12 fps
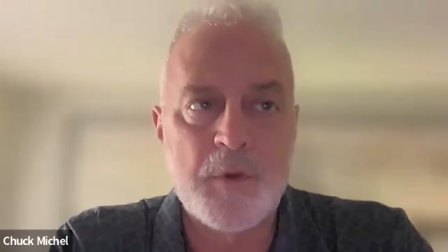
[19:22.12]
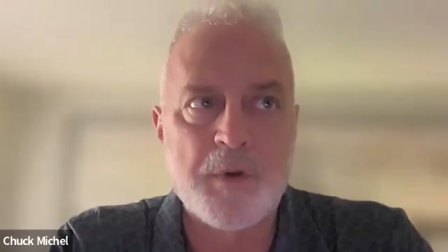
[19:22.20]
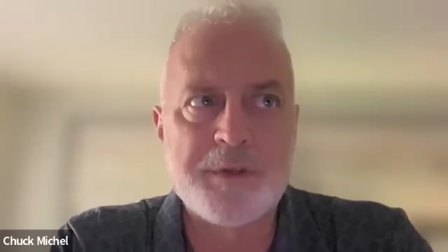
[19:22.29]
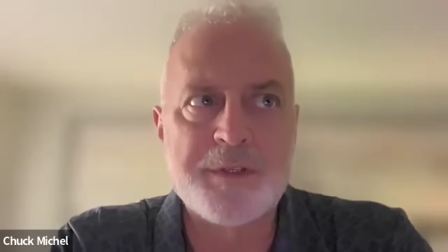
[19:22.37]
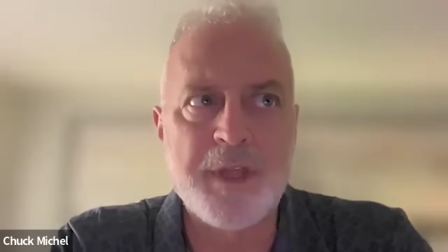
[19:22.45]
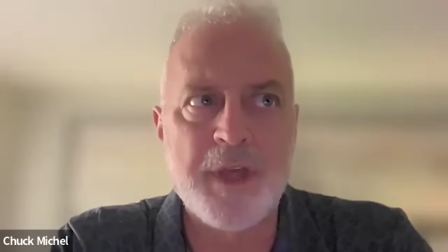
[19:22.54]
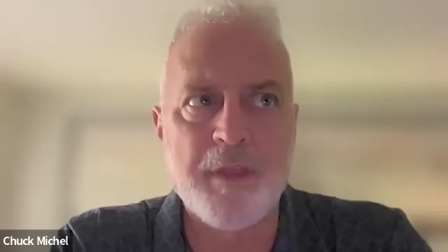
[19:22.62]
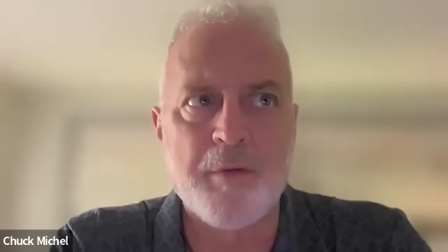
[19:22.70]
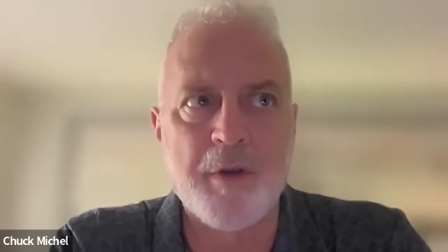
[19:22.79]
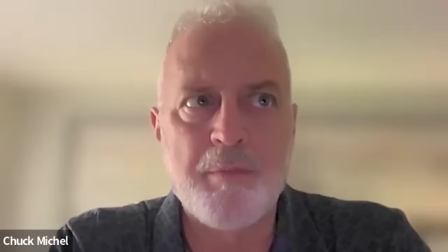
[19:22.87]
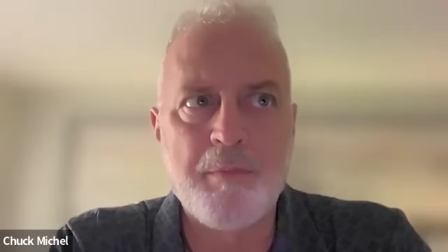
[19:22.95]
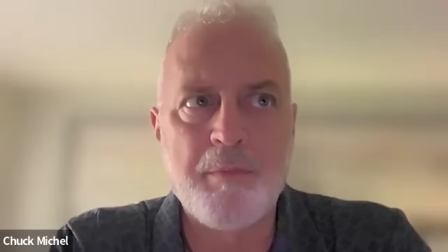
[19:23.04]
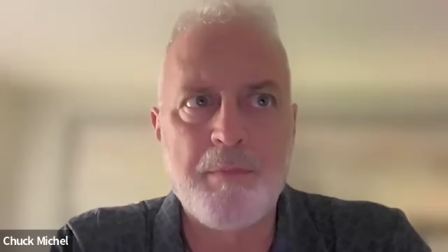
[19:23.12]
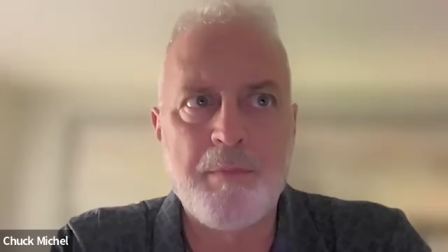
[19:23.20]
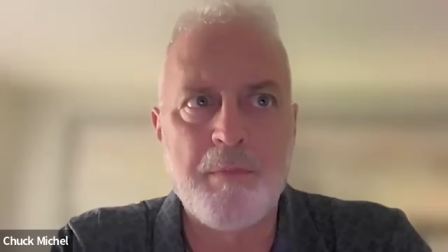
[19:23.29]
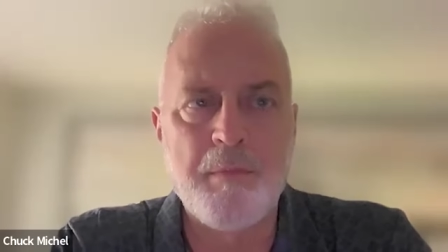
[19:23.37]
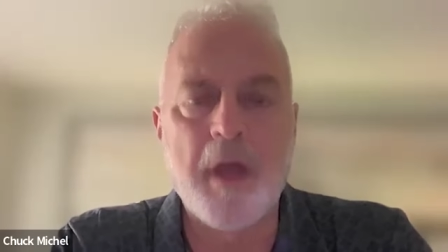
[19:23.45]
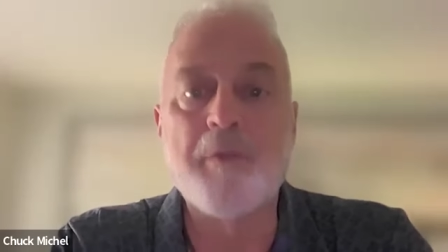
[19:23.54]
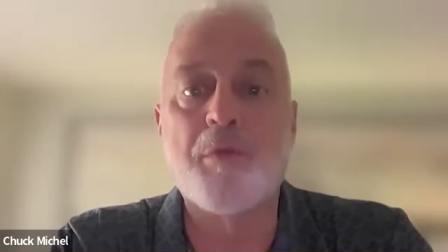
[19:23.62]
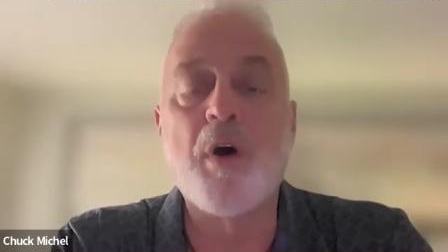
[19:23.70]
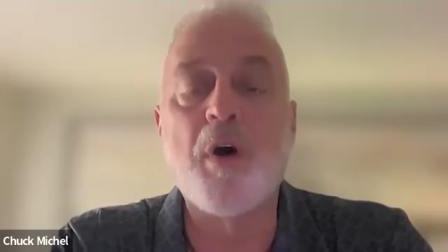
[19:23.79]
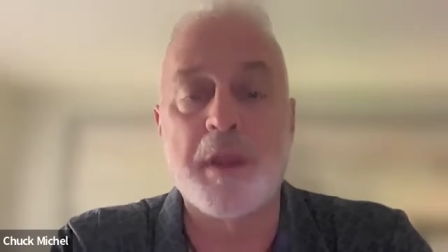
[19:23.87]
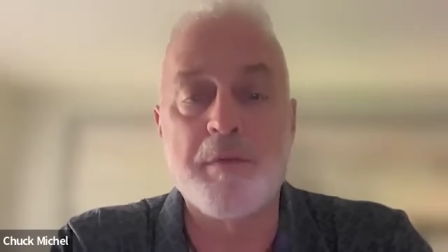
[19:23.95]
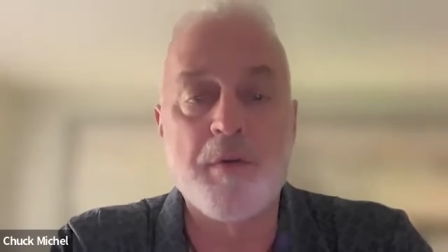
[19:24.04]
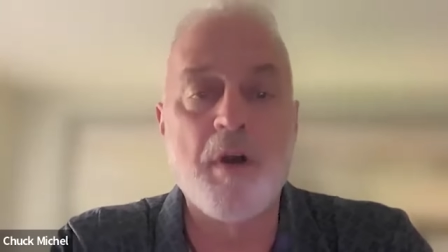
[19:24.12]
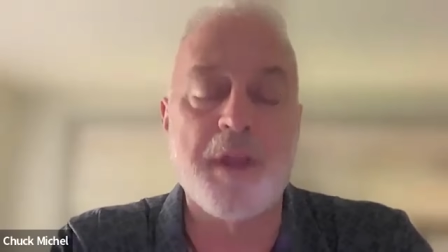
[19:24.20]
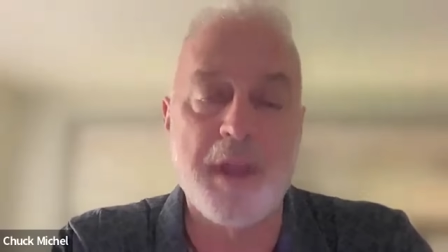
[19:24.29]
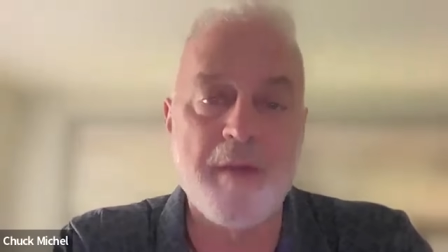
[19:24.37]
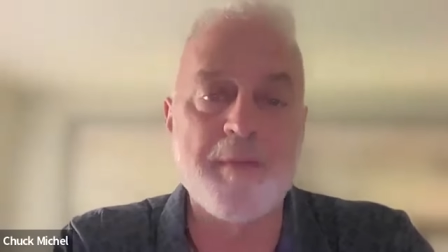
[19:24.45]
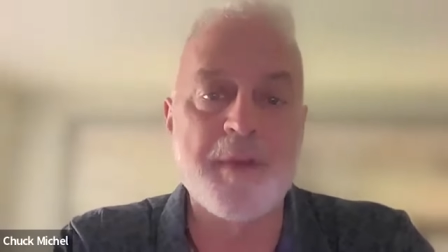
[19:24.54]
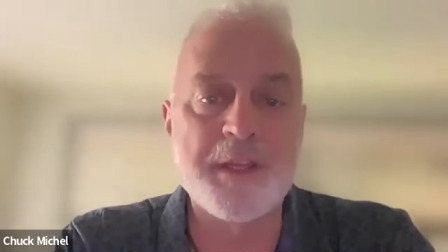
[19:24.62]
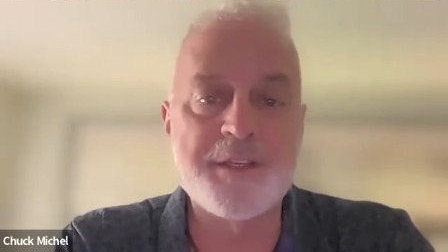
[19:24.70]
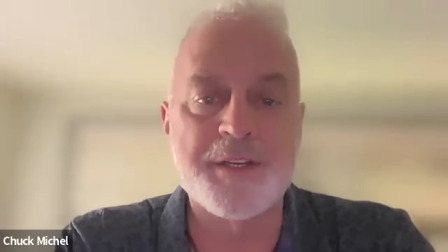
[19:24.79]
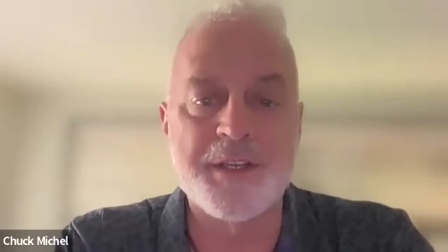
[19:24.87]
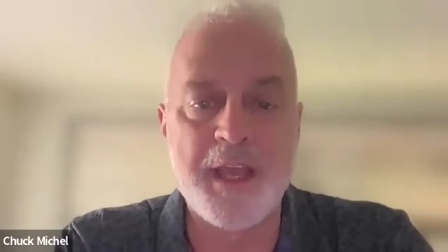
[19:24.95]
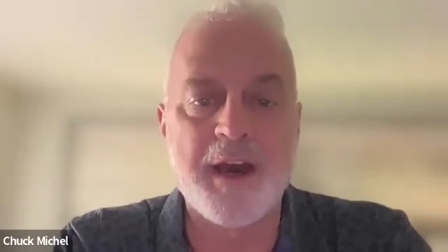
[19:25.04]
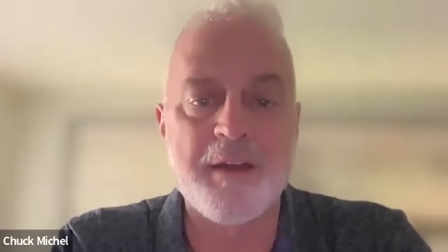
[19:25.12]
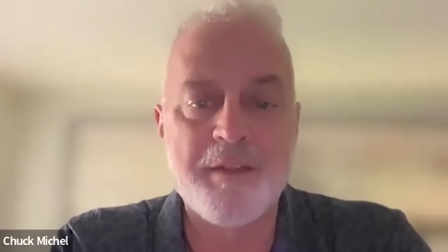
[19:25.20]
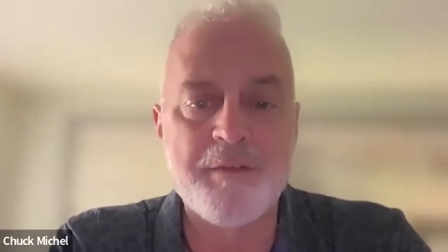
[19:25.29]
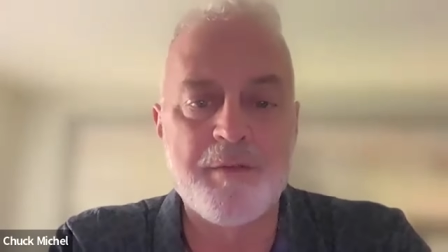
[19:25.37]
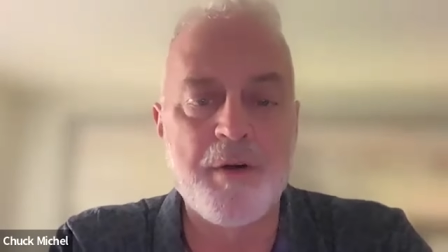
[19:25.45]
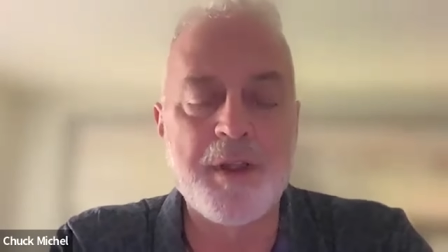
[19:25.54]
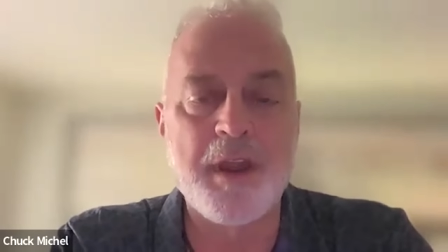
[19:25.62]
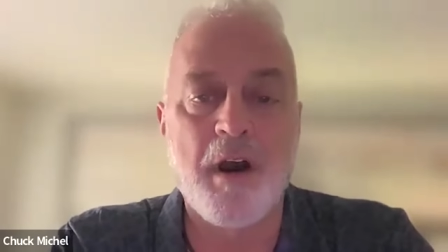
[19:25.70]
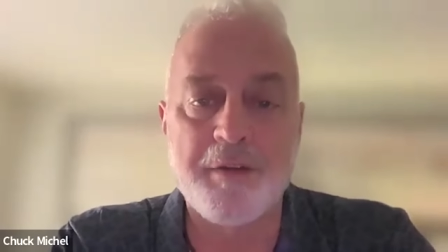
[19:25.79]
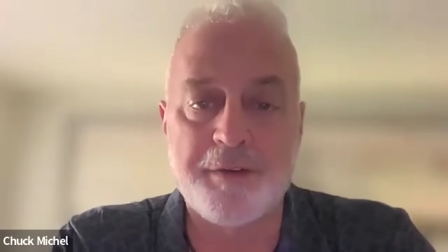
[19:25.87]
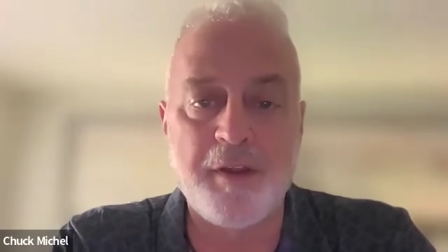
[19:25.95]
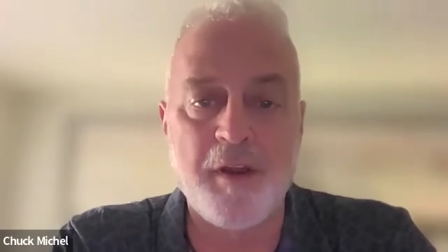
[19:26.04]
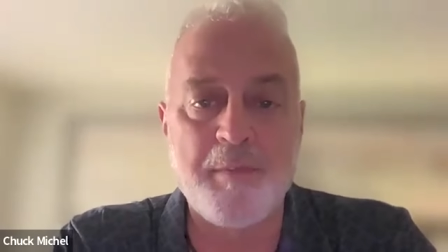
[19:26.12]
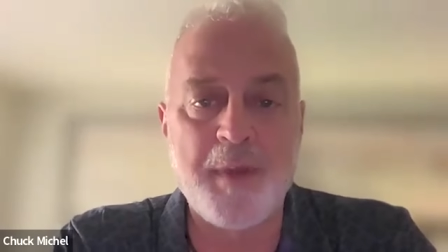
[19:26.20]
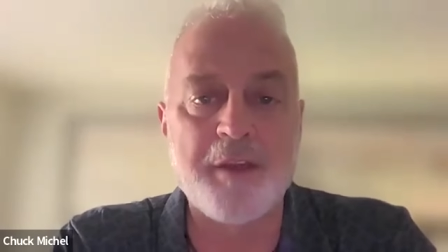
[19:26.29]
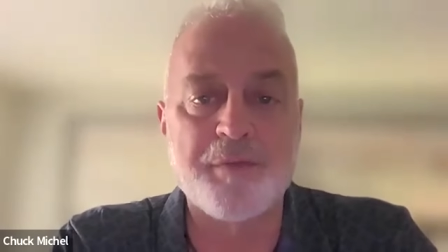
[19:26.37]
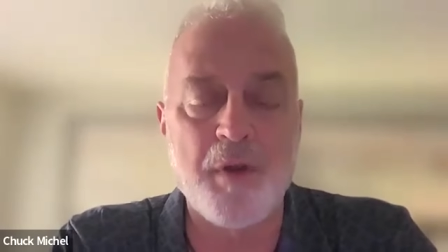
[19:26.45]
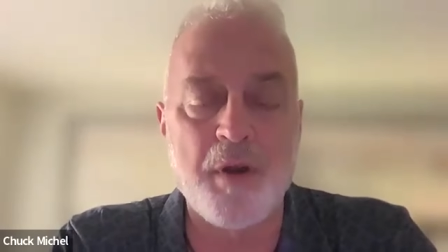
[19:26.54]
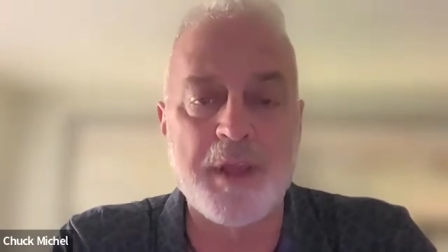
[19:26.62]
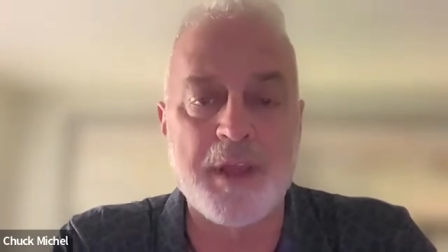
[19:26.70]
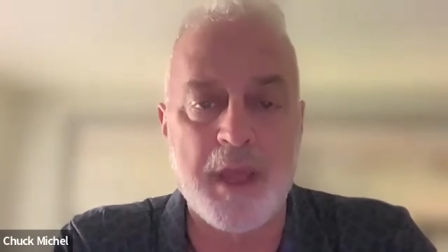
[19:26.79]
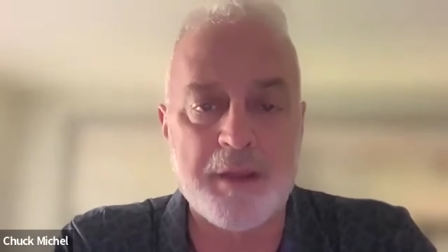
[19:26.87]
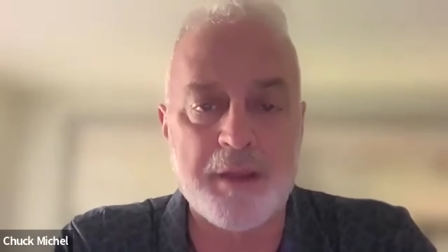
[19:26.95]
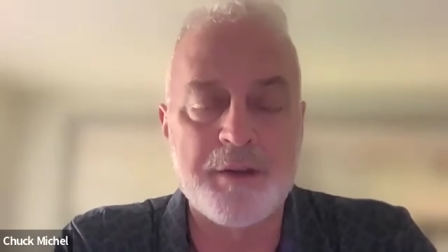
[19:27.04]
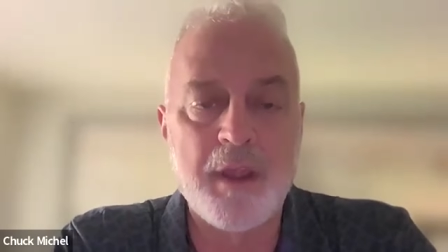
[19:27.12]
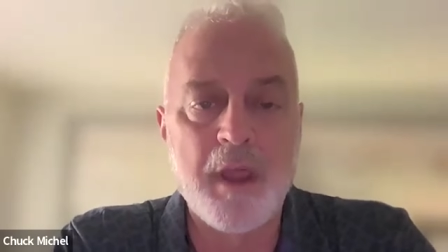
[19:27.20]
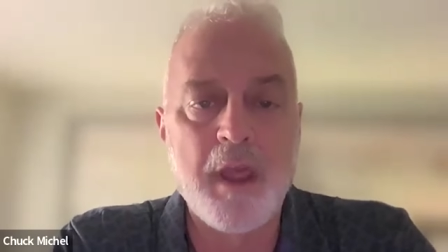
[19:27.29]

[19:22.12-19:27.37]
what's the other one? and Rhode, Rhode, ammunition, yeah, the Rhode, uh, CRPA's Rhode case.